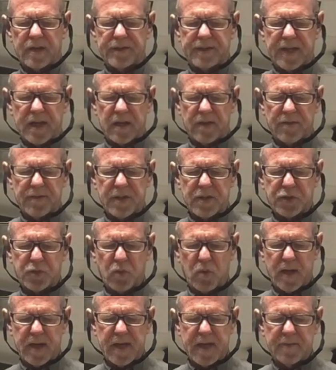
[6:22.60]
down
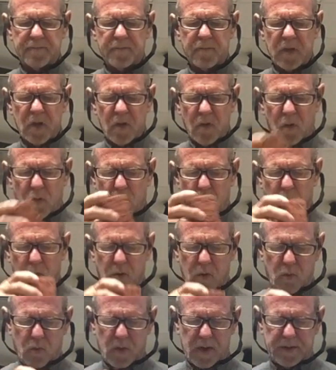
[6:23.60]
this way
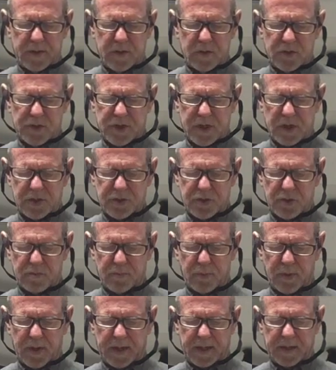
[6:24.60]
or whether you set your
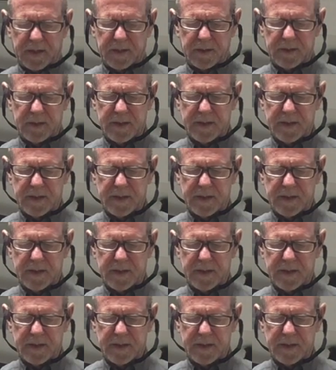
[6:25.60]
brick